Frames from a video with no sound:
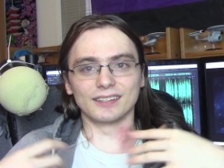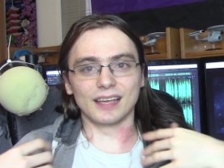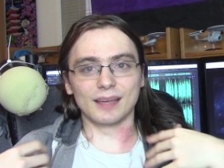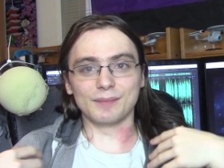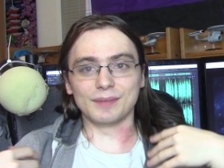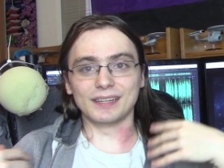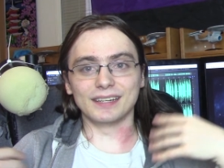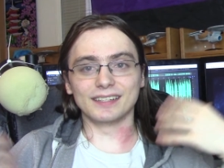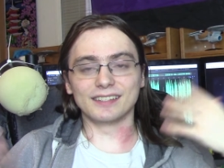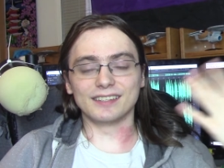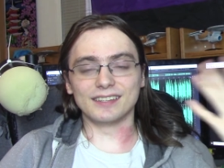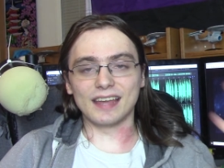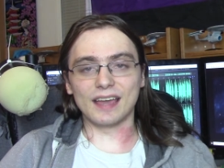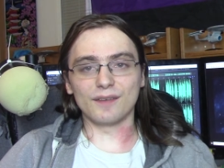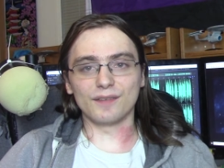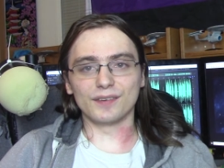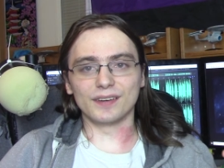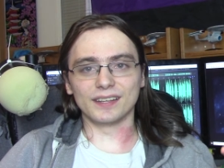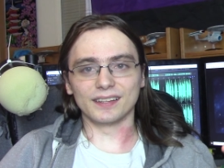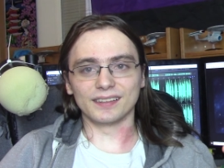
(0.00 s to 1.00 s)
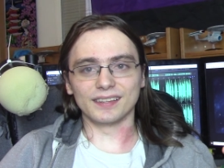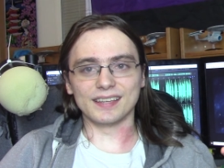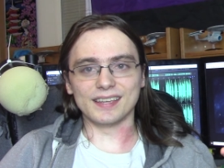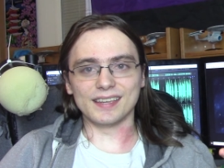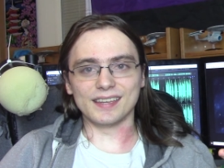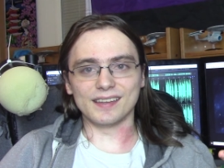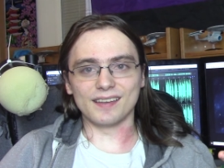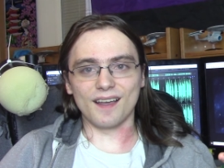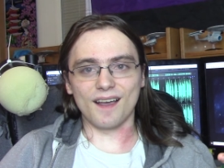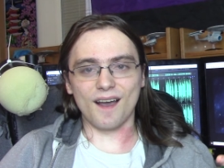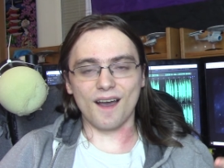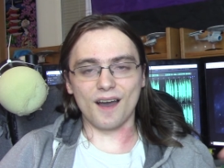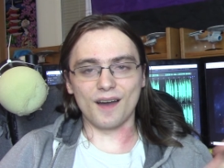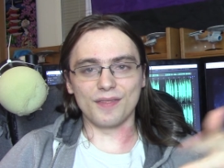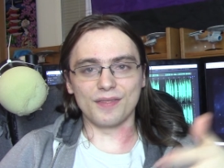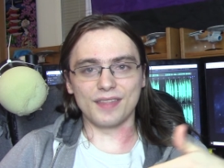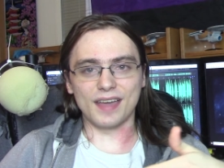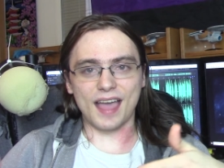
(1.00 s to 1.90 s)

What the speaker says: I mean, it's definitely on